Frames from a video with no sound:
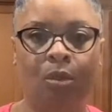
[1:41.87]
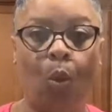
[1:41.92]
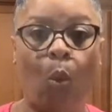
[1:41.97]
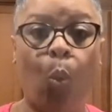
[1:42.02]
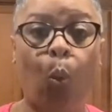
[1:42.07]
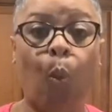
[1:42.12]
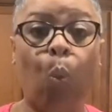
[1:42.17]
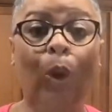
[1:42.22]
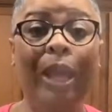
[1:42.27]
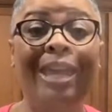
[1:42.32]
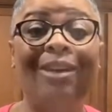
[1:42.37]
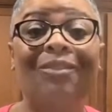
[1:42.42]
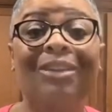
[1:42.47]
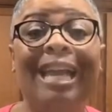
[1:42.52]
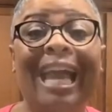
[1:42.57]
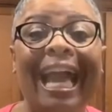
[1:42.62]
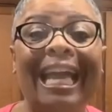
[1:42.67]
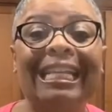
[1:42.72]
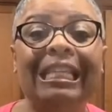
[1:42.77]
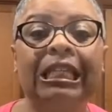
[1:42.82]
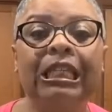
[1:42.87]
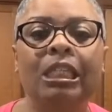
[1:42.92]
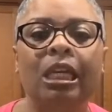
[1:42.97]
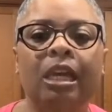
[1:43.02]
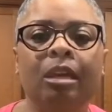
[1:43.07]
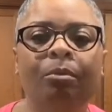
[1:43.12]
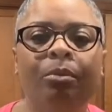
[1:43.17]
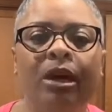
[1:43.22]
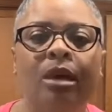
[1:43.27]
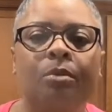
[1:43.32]
We've got steam,
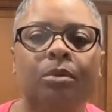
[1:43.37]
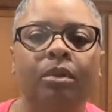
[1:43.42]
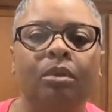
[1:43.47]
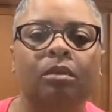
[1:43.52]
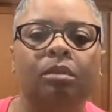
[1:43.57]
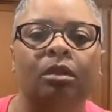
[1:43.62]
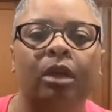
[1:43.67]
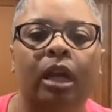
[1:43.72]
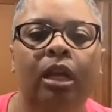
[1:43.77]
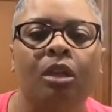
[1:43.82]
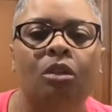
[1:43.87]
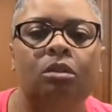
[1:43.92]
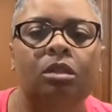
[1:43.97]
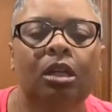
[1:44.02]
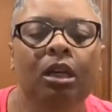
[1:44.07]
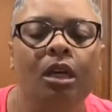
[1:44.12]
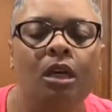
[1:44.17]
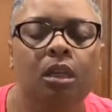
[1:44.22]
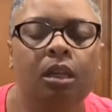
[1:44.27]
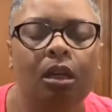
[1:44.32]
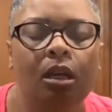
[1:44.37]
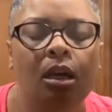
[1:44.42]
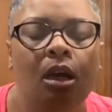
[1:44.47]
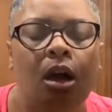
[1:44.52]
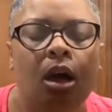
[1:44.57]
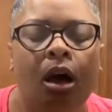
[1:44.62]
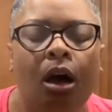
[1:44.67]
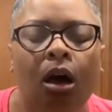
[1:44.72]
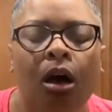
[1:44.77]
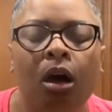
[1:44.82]
people. Can you see it?
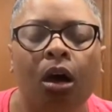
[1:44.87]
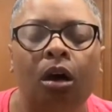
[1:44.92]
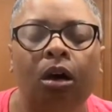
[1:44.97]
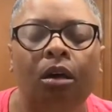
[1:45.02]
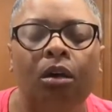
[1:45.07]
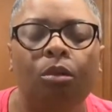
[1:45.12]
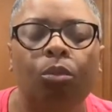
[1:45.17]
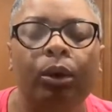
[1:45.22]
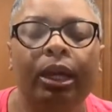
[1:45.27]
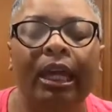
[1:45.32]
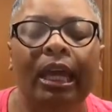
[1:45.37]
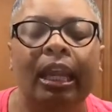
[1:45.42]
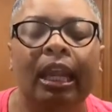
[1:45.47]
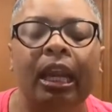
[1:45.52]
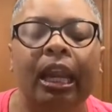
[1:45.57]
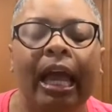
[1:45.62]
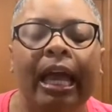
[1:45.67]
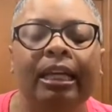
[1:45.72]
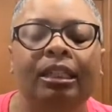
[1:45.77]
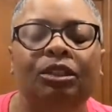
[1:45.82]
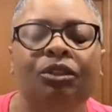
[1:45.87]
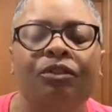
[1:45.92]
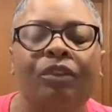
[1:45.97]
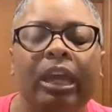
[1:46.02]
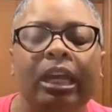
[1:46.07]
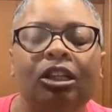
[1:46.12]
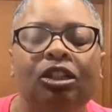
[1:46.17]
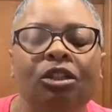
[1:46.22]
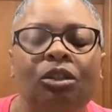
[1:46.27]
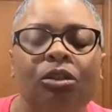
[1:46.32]
Oh, we get a nice
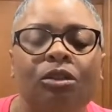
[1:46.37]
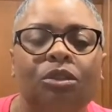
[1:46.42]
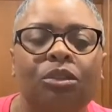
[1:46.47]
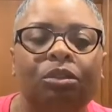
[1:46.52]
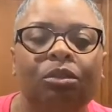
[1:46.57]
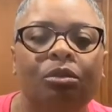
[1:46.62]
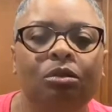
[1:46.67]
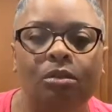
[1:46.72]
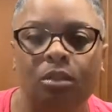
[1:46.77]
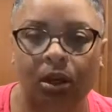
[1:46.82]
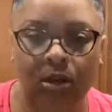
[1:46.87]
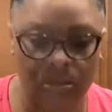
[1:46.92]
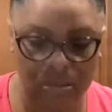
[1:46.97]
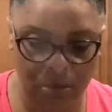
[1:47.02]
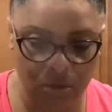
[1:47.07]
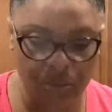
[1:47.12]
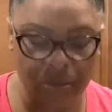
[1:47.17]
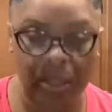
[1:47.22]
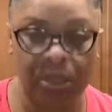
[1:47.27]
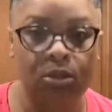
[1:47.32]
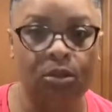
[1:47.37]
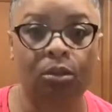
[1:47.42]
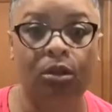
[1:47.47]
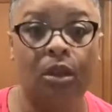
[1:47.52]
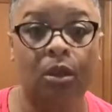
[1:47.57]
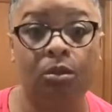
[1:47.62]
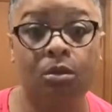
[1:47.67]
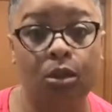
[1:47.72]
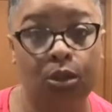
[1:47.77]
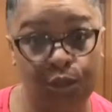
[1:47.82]
facial too. No, don't get too
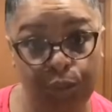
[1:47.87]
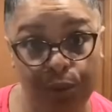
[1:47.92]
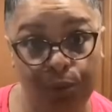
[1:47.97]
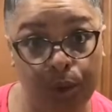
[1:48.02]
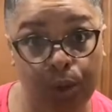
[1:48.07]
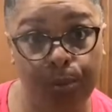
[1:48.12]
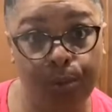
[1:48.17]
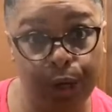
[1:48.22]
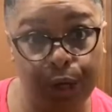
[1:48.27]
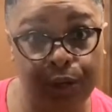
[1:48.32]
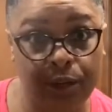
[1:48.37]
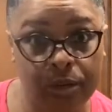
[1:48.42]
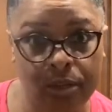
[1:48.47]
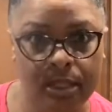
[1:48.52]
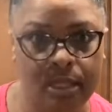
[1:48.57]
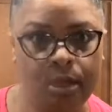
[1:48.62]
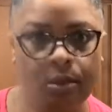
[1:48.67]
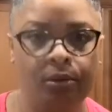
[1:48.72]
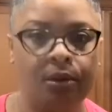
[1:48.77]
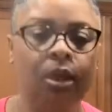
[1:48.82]
close because you will burn yourself.